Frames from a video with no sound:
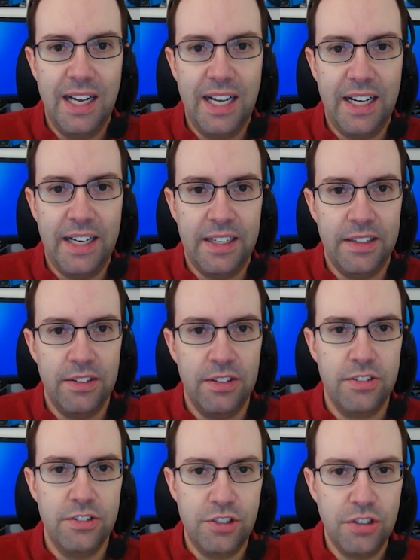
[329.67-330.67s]

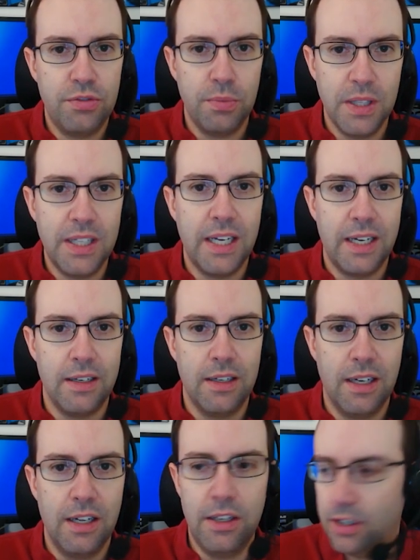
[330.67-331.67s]
And just really
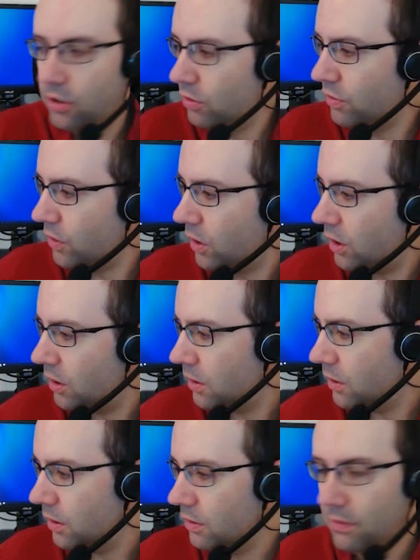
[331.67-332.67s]
an
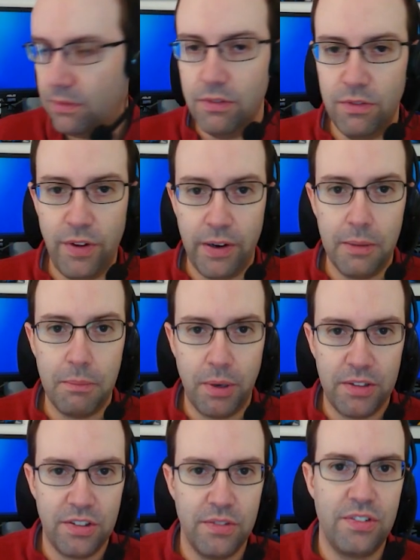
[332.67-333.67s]
overall very
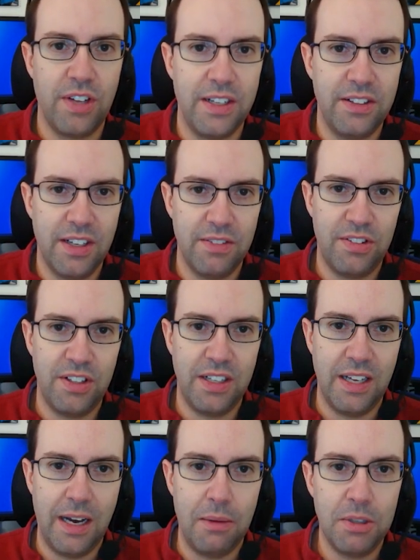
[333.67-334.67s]
impressive site that I've
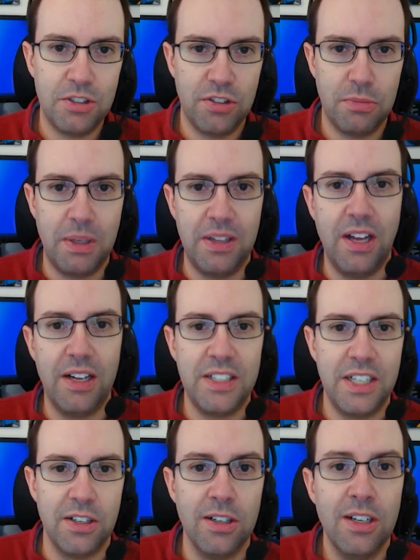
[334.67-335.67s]
seen how much has been
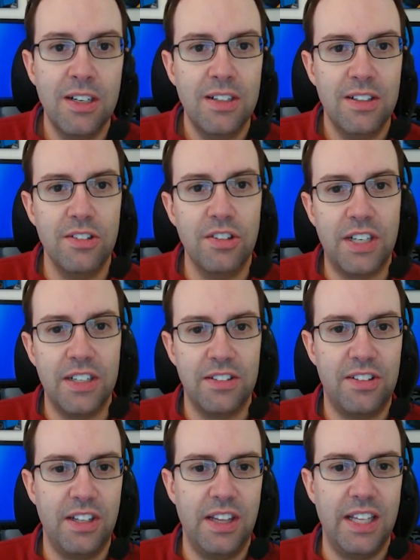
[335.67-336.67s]
done here. As you can
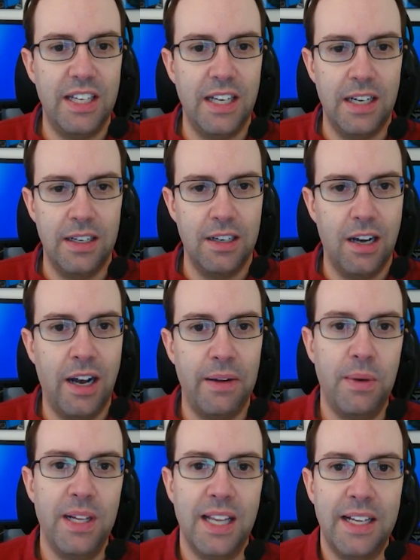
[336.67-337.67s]
see, the
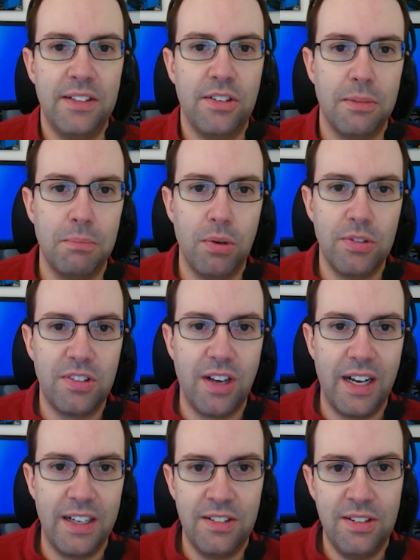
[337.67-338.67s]
highway lanes on both
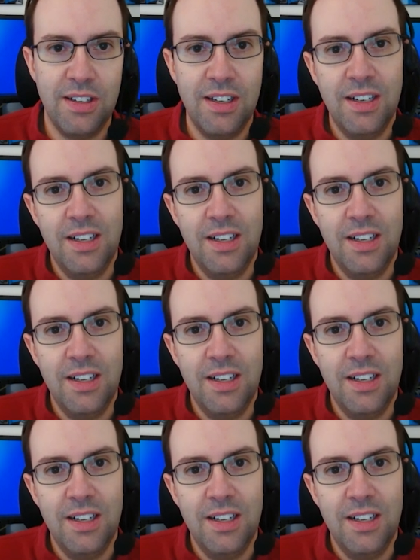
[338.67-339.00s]
sides,